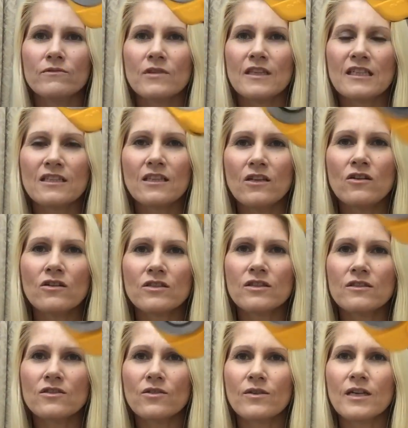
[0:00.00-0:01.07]
that's locked,
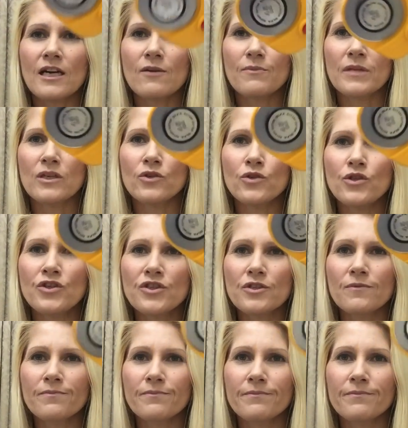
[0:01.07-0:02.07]
so it can't be used.